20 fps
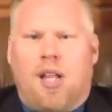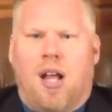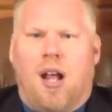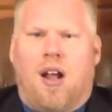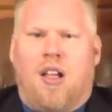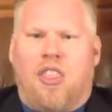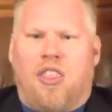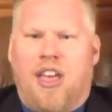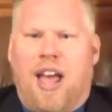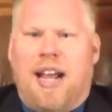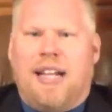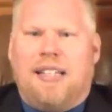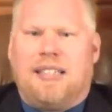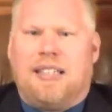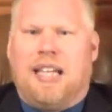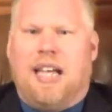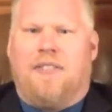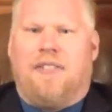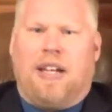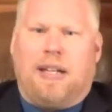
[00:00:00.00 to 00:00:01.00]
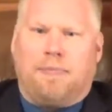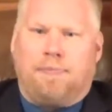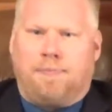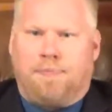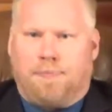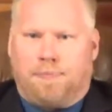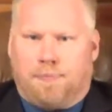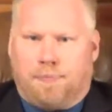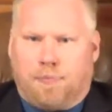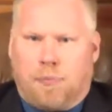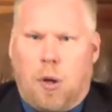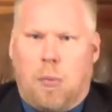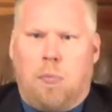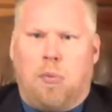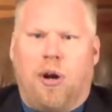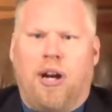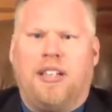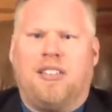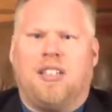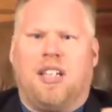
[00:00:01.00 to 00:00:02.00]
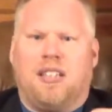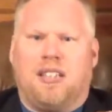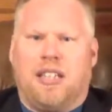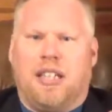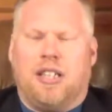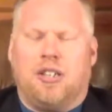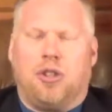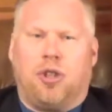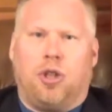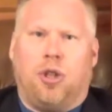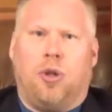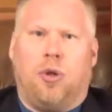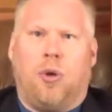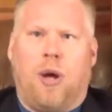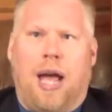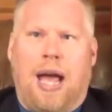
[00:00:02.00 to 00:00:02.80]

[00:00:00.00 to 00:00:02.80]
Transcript: Thanksgiving brings us into